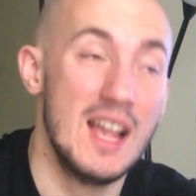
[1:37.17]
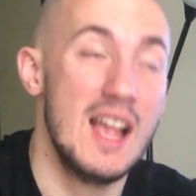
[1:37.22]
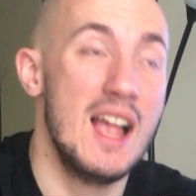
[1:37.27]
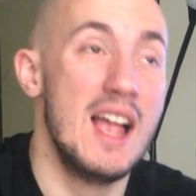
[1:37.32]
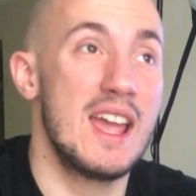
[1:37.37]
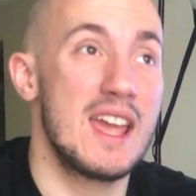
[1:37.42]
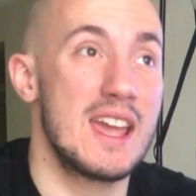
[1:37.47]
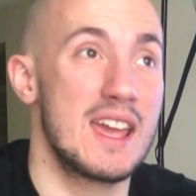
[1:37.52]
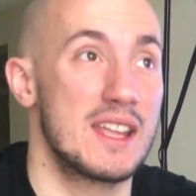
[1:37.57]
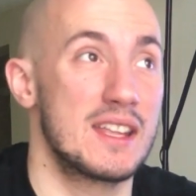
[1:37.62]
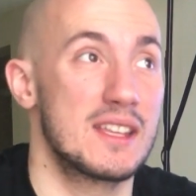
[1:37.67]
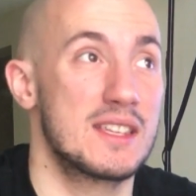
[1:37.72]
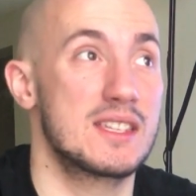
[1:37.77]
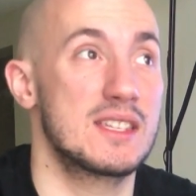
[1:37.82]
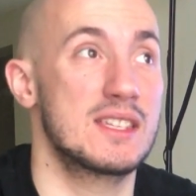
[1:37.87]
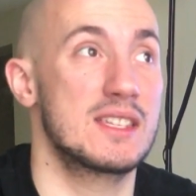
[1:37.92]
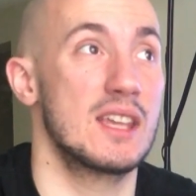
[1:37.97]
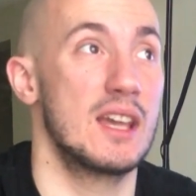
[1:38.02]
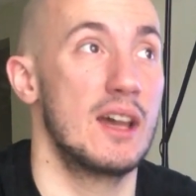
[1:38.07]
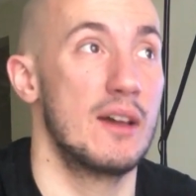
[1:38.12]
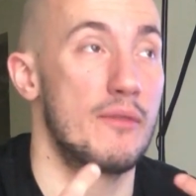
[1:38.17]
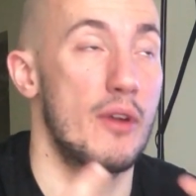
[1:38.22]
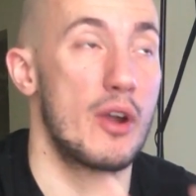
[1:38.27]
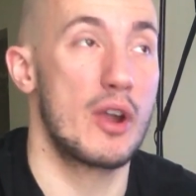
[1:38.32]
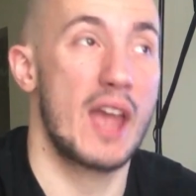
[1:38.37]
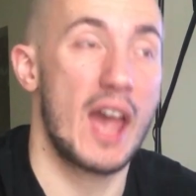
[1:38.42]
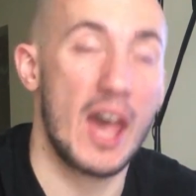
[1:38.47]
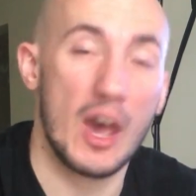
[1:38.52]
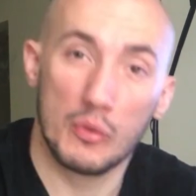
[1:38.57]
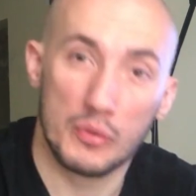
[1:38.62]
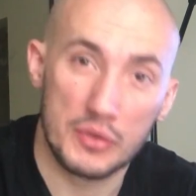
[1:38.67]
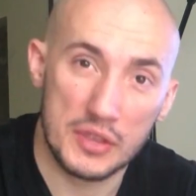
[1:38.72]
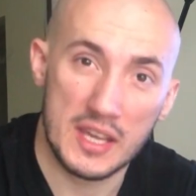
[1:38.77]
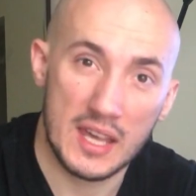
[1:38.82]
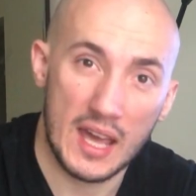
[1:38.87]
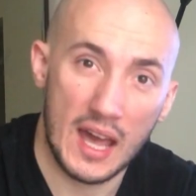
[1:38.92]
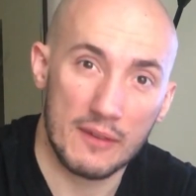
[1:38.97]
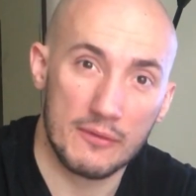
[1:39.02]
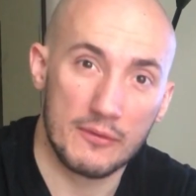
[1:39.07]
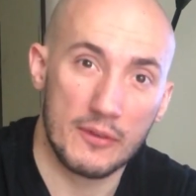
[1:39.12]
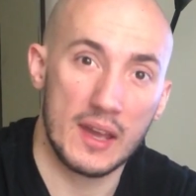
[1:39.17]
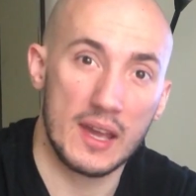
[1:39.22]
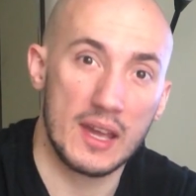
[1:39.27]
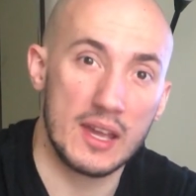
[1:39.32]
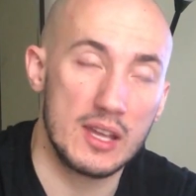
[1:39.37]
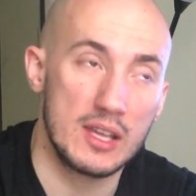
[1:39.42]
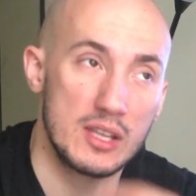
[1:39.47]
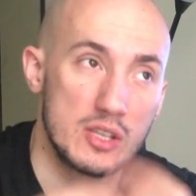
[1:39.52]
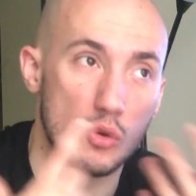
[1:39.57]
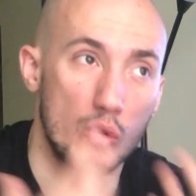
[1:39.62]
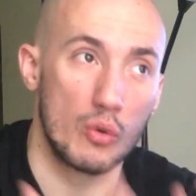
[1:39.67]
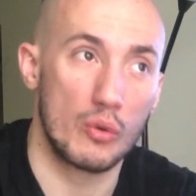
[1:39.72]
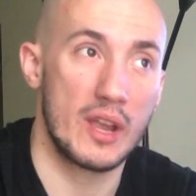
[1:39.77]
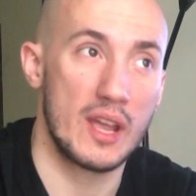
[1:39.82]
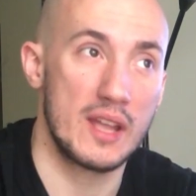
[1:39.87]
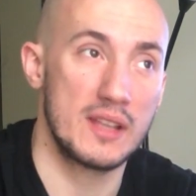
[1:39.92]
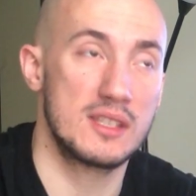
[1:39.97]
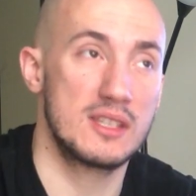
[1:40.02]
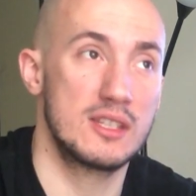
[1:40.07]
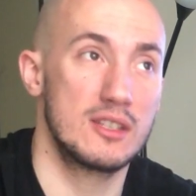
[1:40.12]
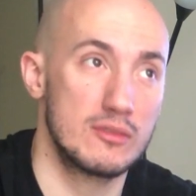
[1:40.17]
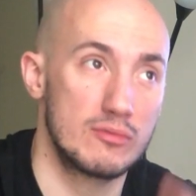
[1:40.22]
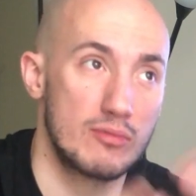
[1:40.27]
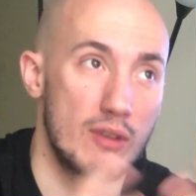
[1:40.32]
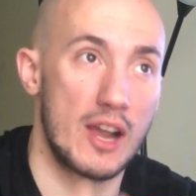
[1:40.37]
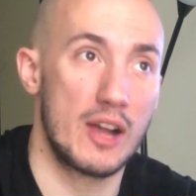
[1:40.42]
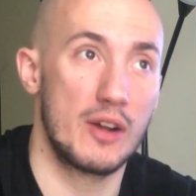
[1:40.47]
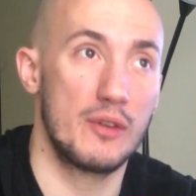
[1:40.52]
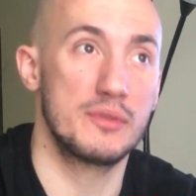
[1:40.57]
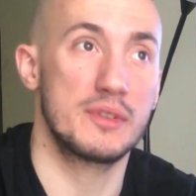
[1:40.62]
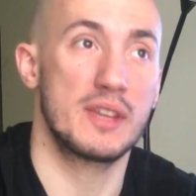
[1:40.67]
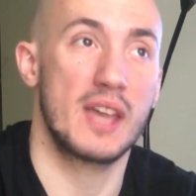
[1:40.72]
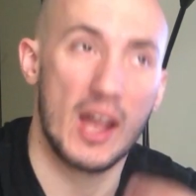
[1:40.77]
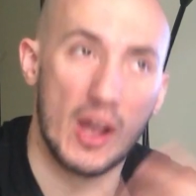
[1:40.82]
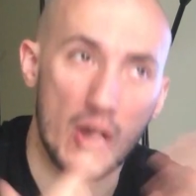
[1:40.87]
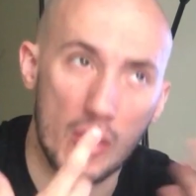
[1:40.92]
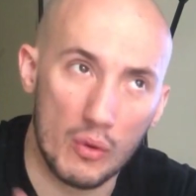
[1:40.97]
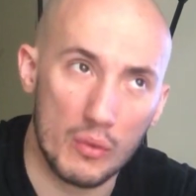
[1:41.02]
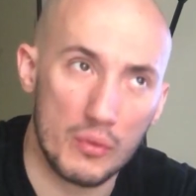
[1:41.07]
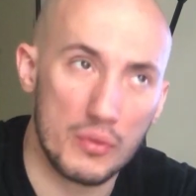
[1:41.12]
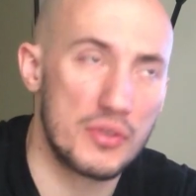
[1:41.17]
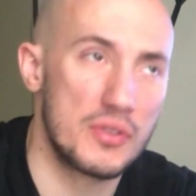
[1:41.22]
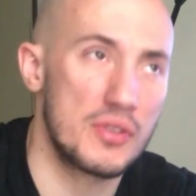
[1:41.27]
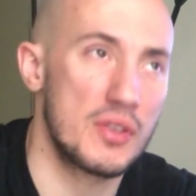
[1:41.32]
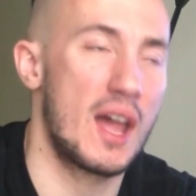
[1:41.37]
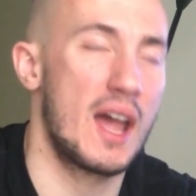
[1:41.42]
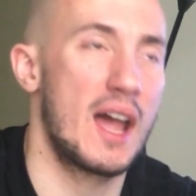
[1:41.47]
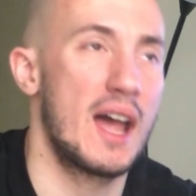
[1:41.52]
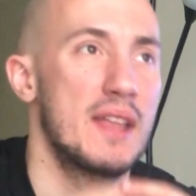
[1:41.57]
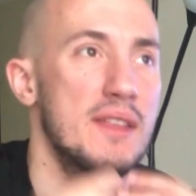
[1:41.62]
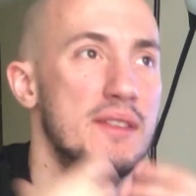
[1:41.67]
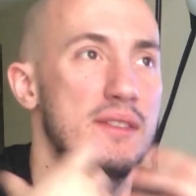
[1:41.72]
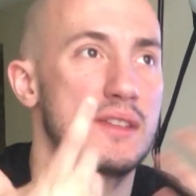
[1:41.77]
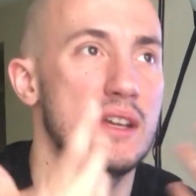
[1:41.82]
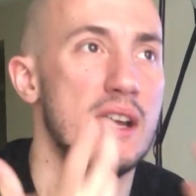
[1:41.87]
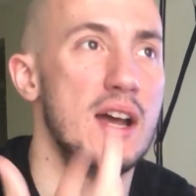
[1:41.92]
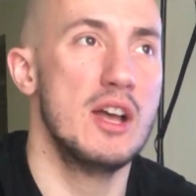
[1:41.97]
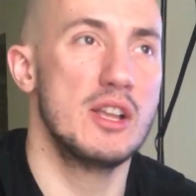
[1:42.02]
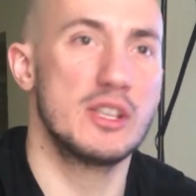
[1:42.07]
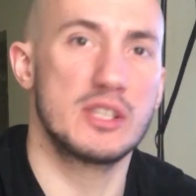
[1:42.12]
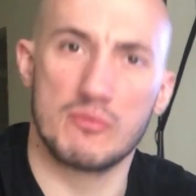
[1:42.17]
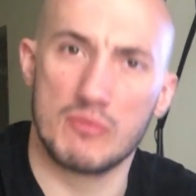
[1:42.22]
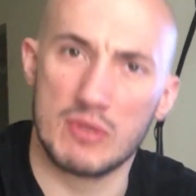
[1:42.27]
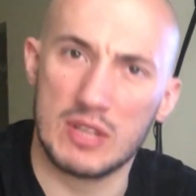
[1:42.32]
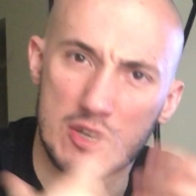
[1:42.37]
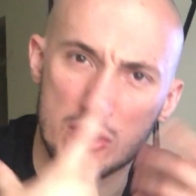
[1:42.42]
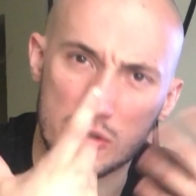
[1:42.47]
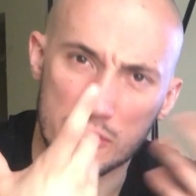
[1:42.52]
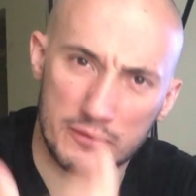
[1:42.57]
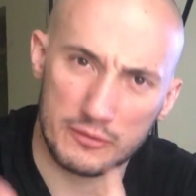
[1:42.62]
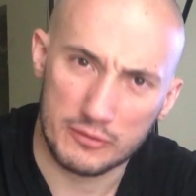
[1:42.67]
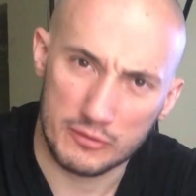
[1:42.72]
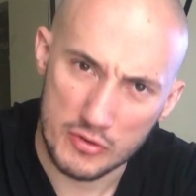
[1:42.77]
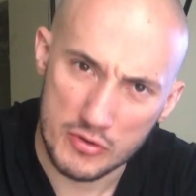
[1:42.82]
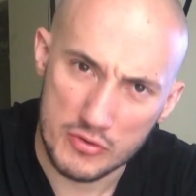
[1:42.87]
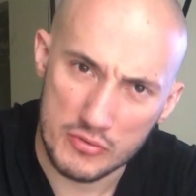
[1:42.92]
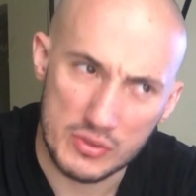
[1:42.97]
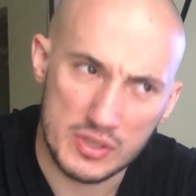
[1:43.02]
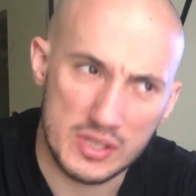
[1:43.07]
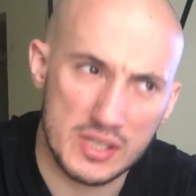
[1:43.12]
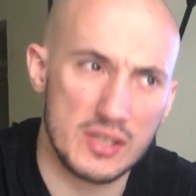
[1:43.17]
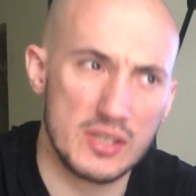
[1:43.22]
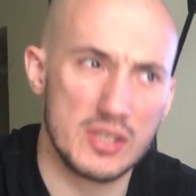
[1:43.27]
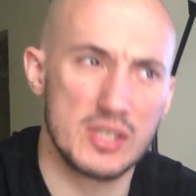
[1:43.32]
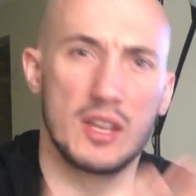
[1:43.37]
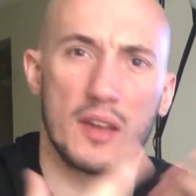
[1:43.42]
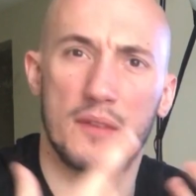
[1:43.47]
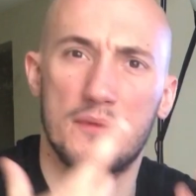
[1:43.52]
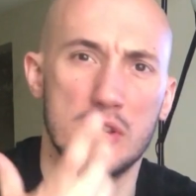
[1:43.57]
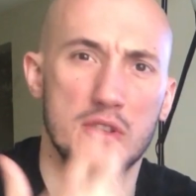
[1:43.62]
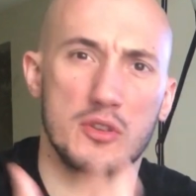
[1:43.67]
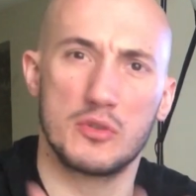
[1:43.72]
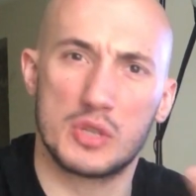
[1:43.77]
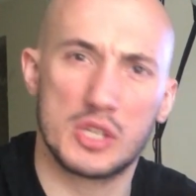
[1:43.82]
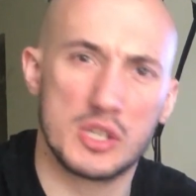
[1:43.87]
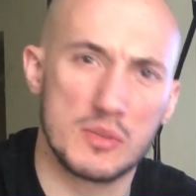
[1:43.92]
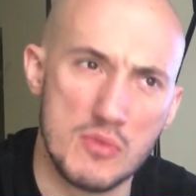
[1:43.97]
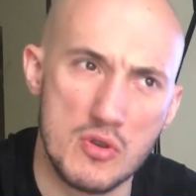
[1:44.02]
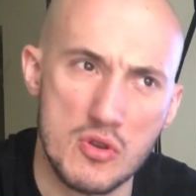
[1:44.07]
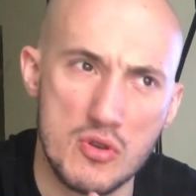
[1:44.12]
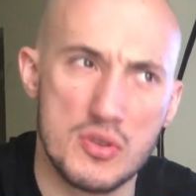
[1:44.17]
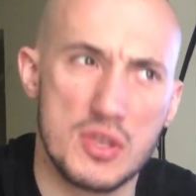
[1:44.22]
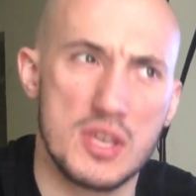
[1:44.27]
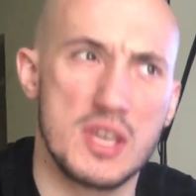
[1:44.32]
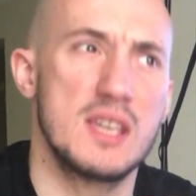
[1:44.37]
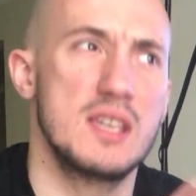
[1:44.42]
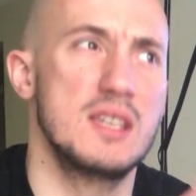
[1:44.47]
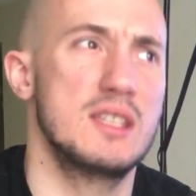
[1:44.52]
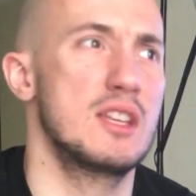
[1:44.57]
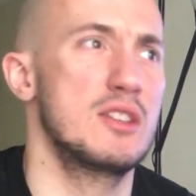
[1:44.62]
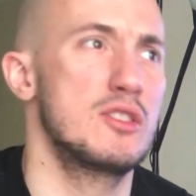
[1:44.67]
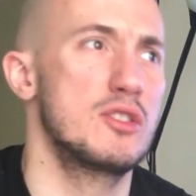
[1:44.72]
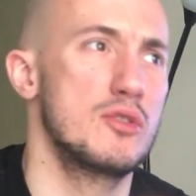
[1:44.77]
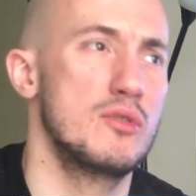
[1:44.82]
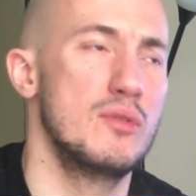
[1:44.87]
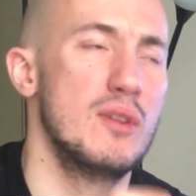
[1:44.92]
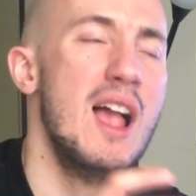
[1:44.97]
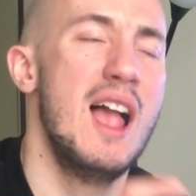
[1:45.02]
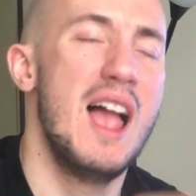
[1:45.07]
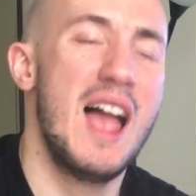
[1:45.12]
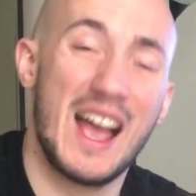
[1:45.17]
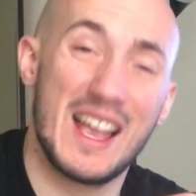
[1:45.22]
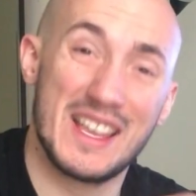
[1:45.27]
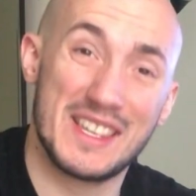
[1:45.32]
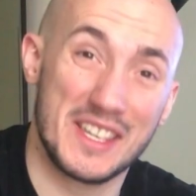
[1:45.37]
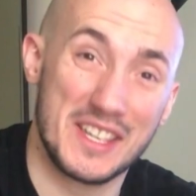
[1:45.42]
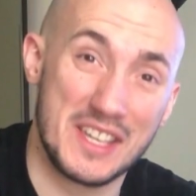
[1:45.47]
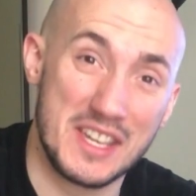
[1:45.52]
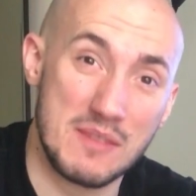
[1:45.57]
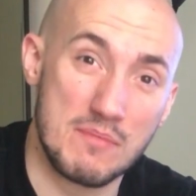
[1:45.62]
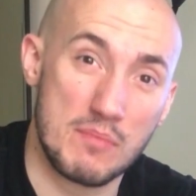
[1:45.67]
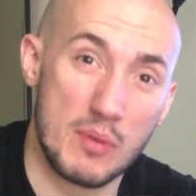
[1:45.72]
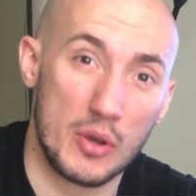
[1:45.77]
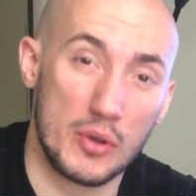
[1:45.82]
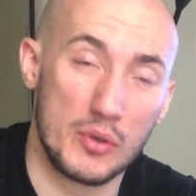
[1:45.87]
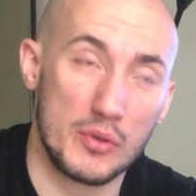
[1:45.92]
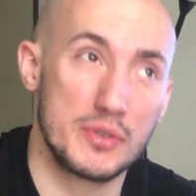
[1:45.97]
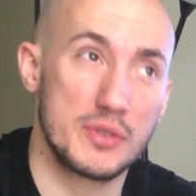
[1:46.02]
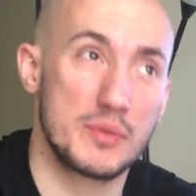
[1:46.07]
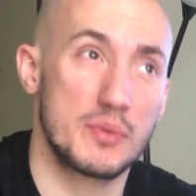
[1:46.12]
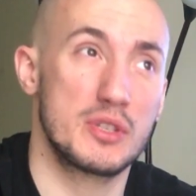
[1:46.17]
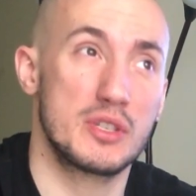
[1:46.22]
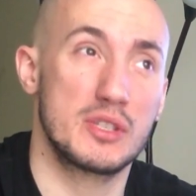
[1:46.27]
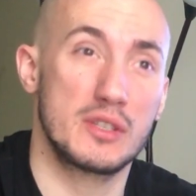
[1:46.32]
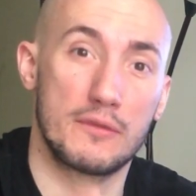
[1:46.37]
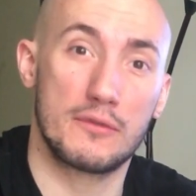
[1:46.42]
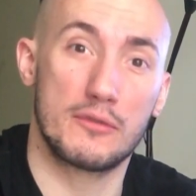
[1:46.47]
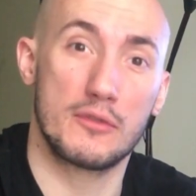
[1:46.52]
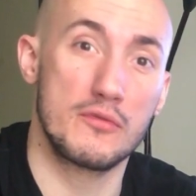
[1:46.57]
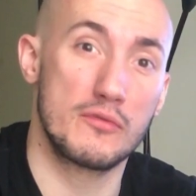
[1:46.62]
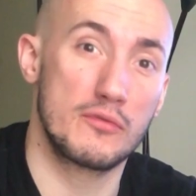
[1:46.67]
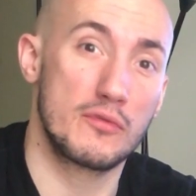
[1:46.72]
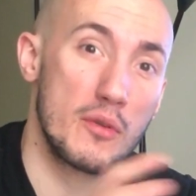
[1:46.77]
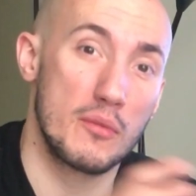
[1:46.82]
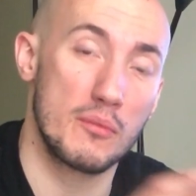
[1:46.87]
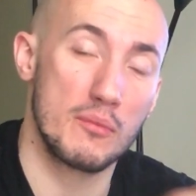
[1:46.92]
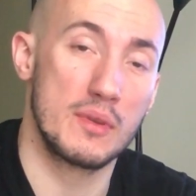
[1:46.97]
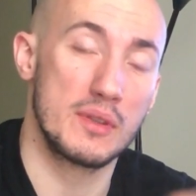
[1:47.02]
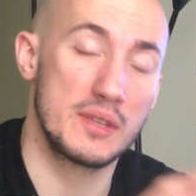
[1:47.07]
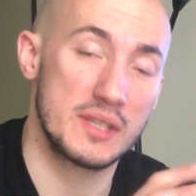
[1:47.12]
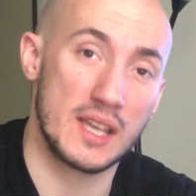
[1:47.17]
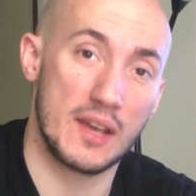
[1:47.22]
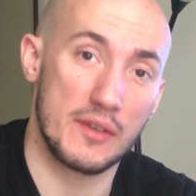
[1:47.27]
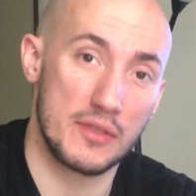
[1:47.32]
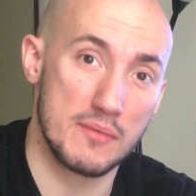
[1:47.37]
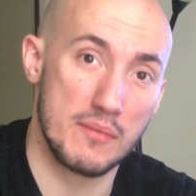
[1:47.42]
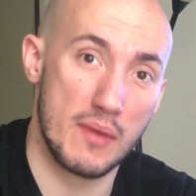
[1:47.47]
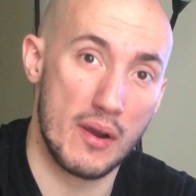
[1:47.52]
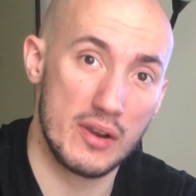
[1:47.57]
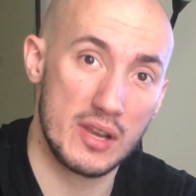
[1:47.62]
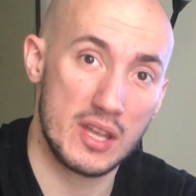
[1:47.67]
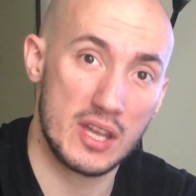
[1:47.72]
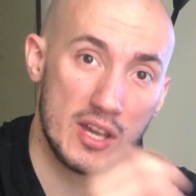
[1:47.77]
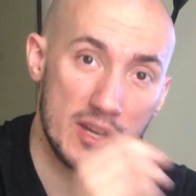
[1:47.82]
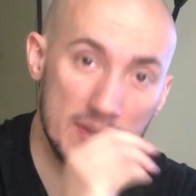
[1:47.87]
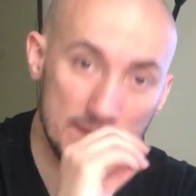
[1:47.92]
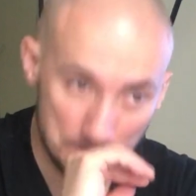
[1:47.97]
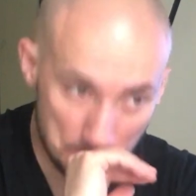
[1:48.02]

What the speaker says: It's a very healthy cafe. It's oriented around health and some really good fruits and stuff. They do smoothies. They do acai bowls, which is a fruit from South America,